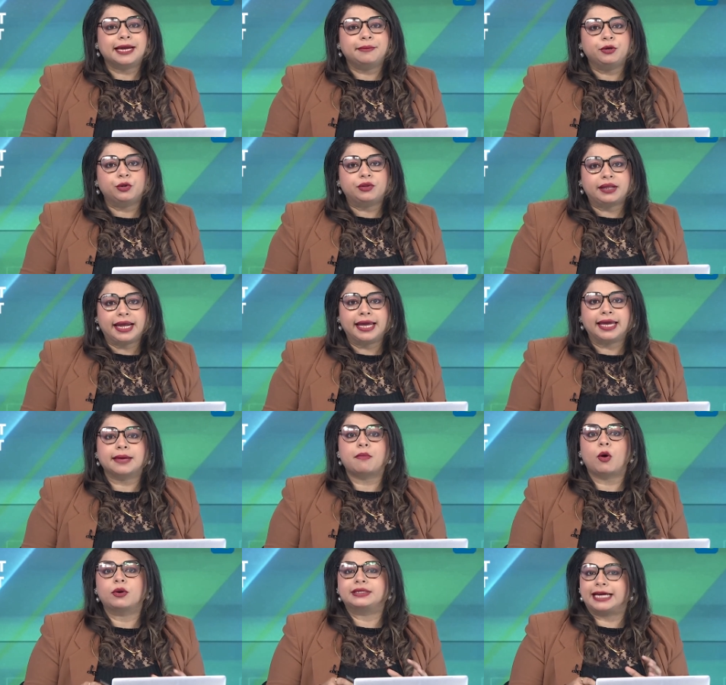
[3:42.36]
time you think
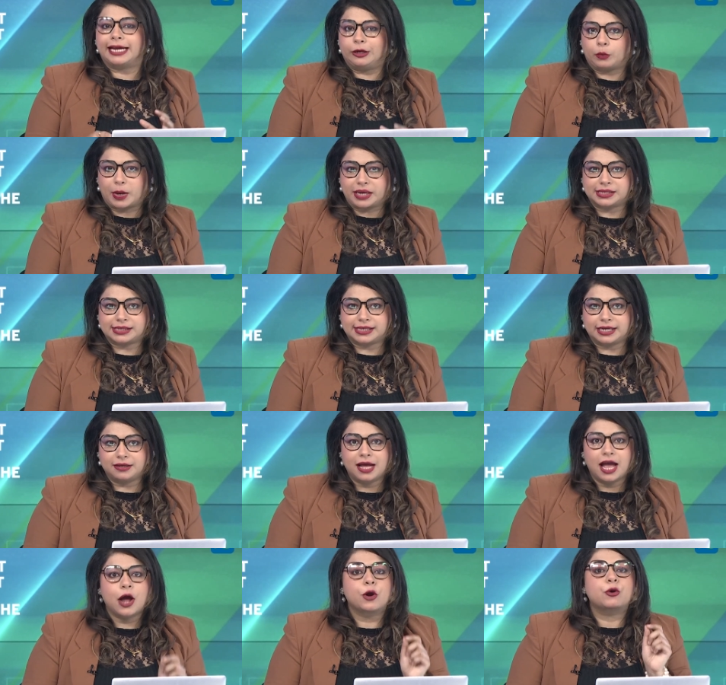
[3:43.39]
about investing,
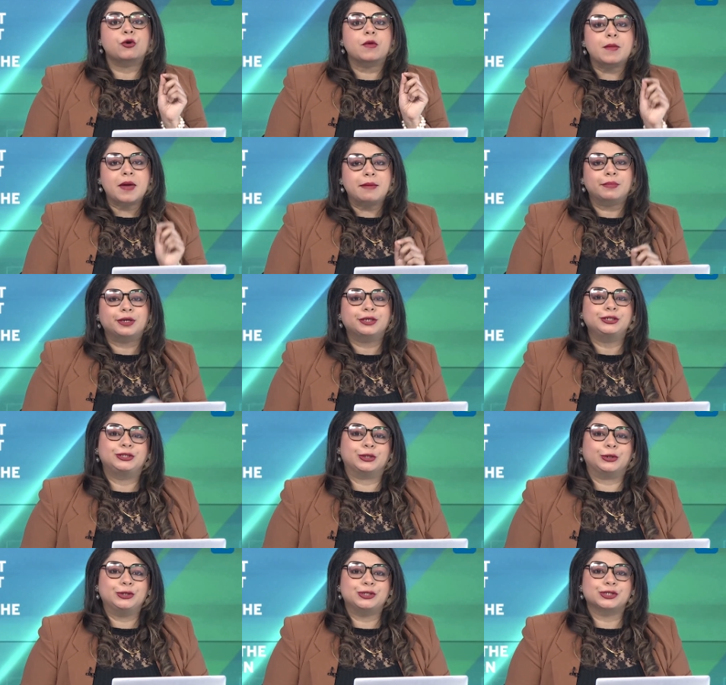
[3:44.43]
remember
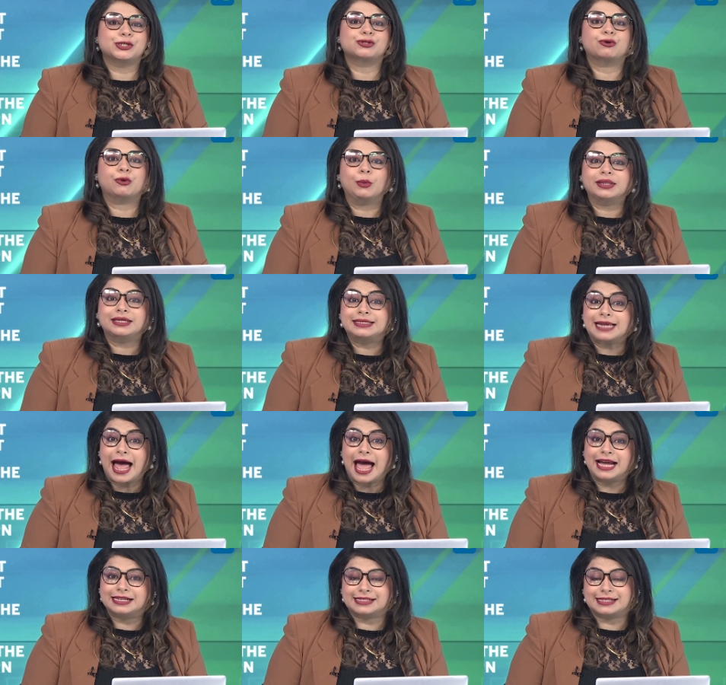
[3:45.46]
don't just roll the
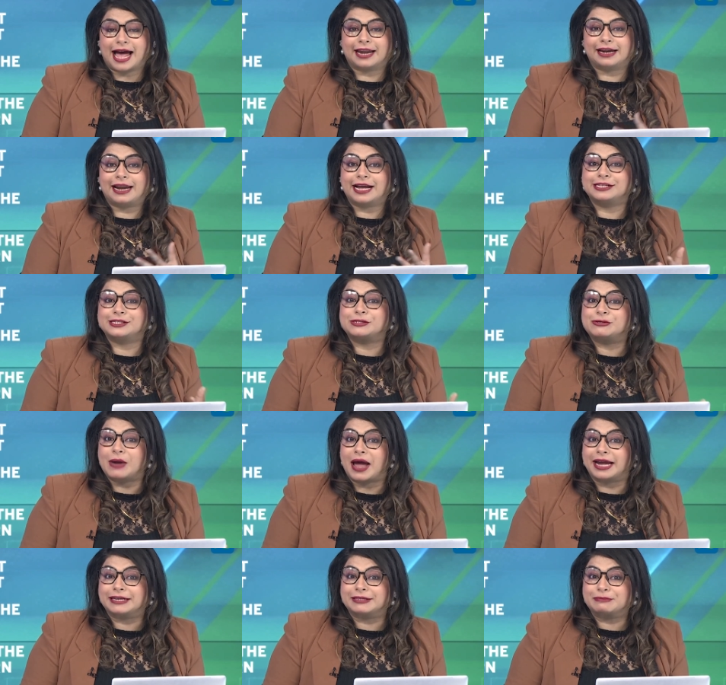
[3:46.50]
dice, analyze the
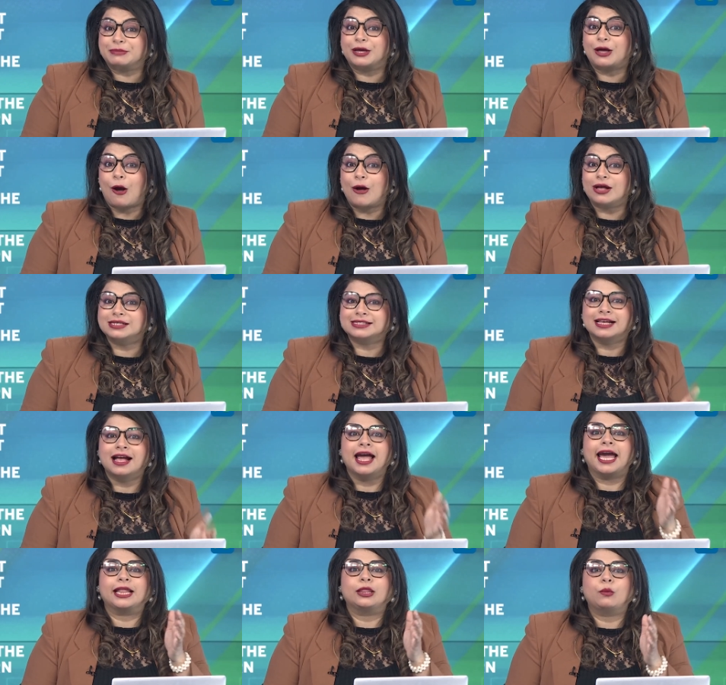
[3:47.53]
ride. Because
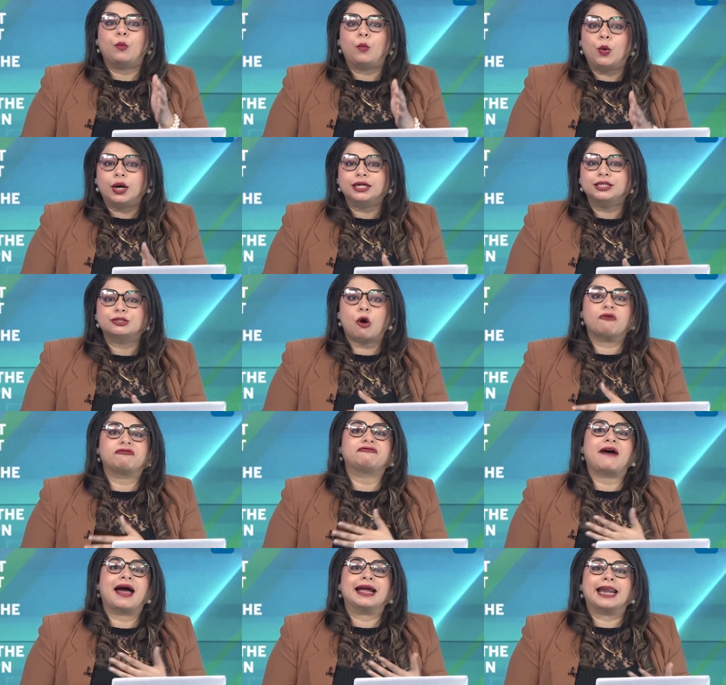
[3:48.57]
in the world of
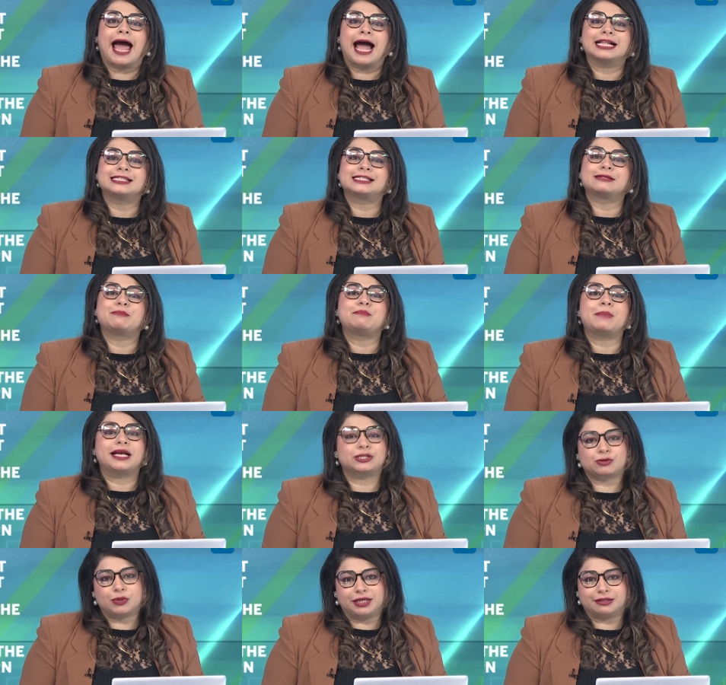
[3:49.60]
finance, the
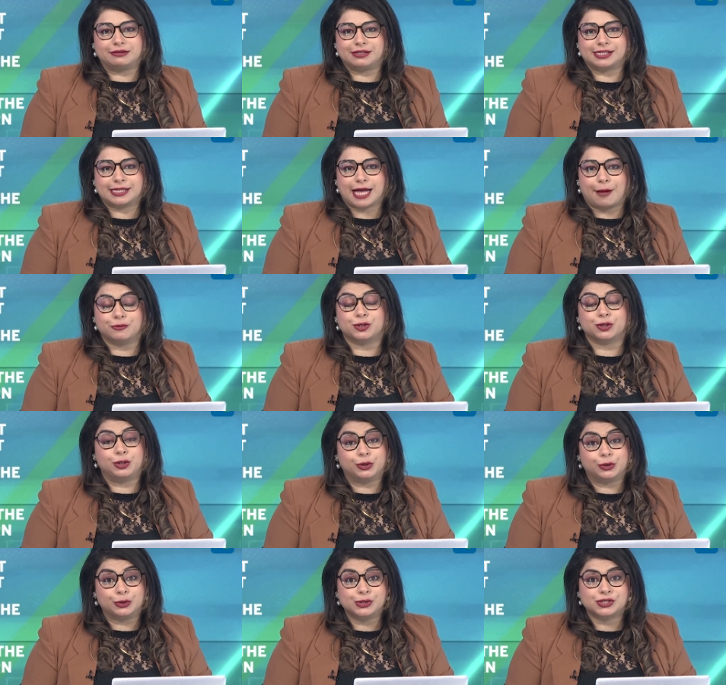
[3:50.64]
best returns come to
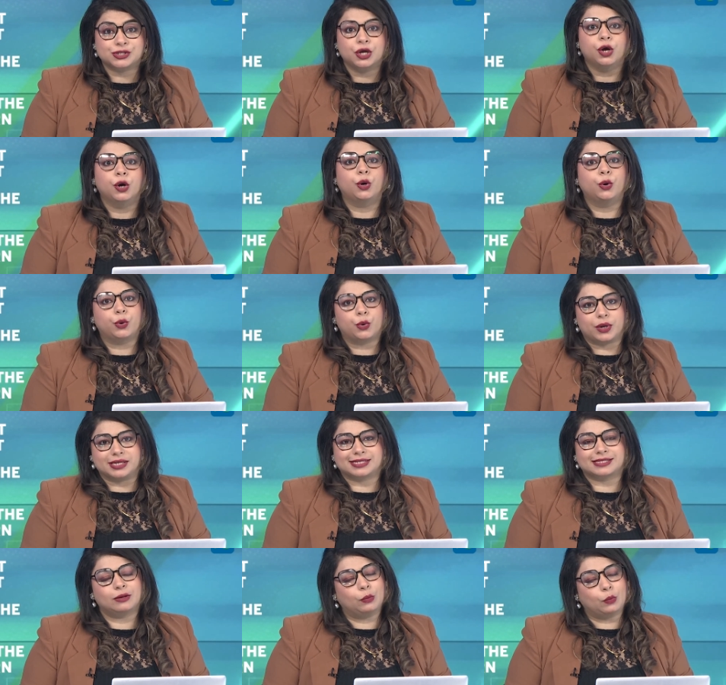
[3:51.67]
those who
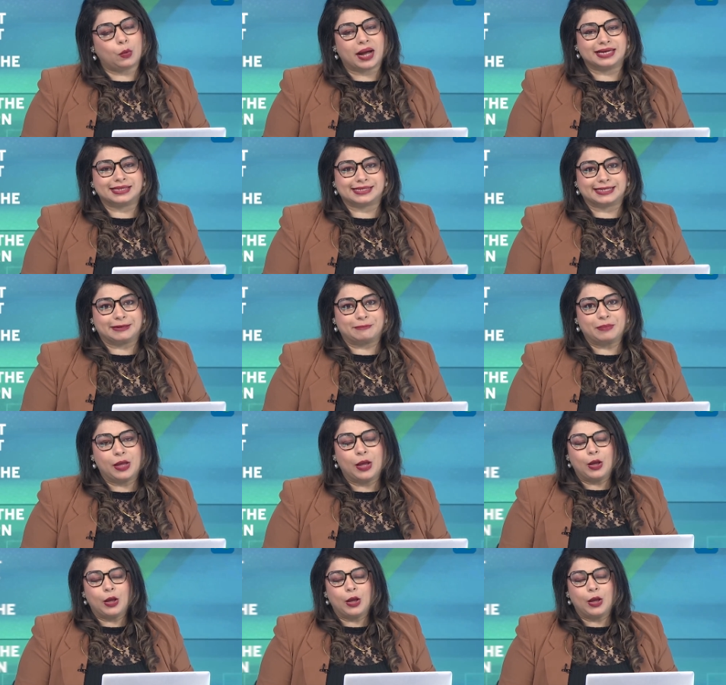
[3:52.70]
risk wisely.